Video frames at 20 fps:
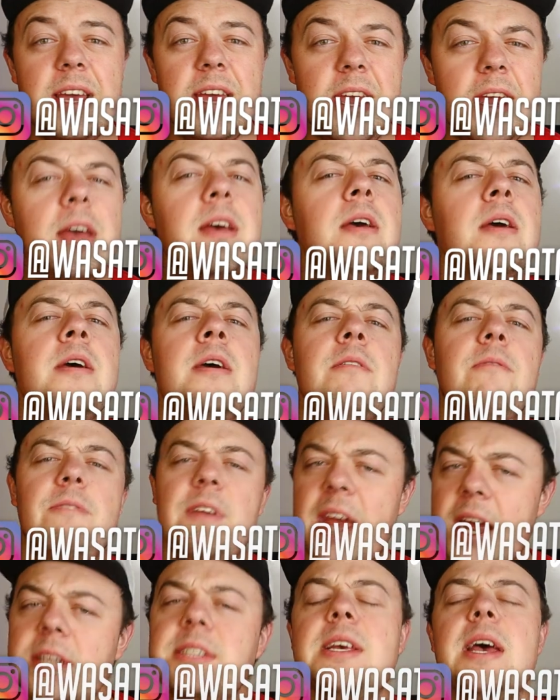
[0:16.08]
day,
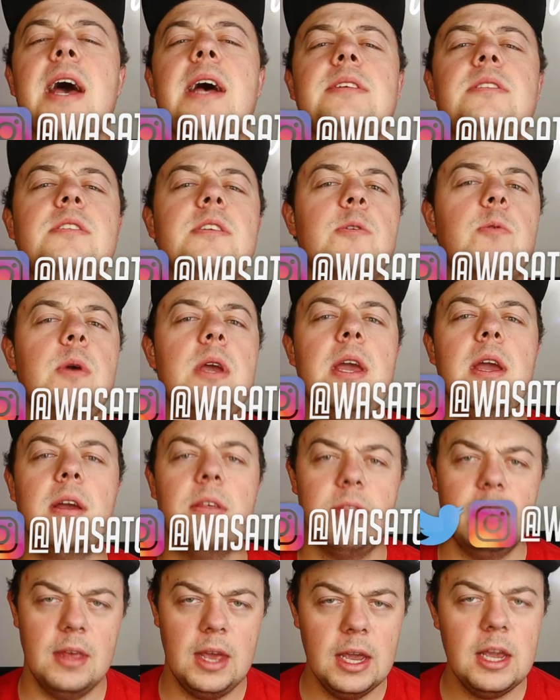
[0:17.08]
fantastic week.
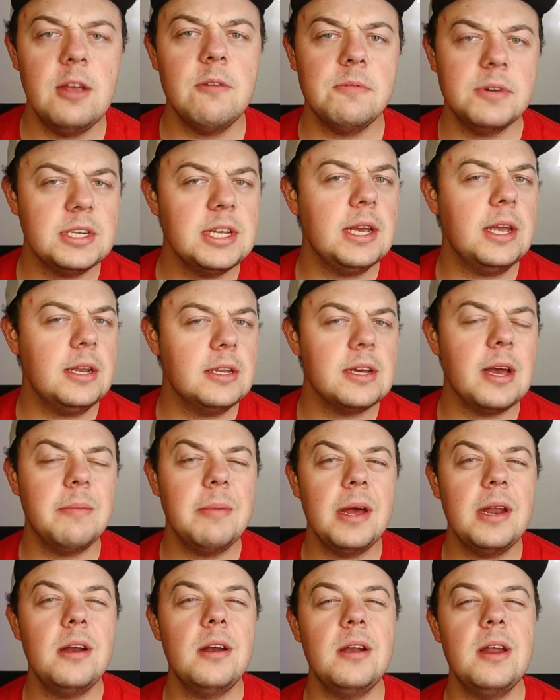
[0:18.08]
Thank you for taking time
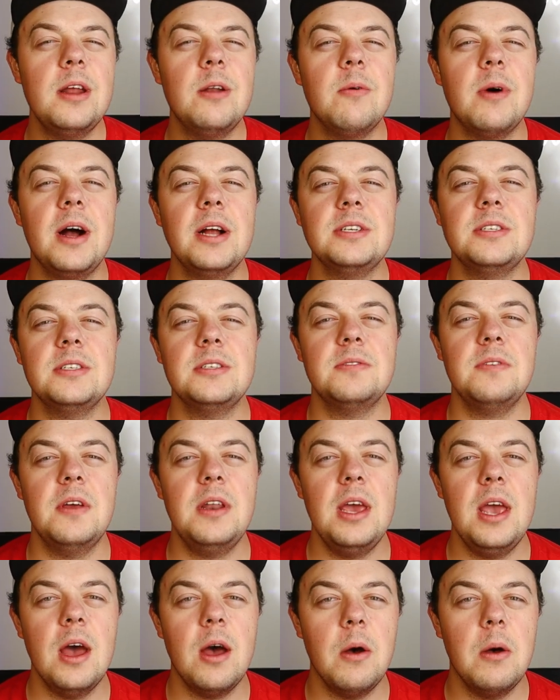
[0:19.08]
out of your day to watch this
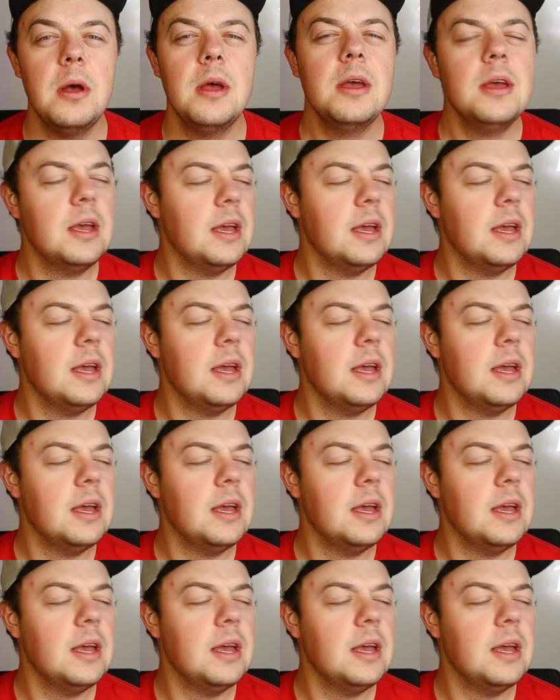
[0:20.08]
video.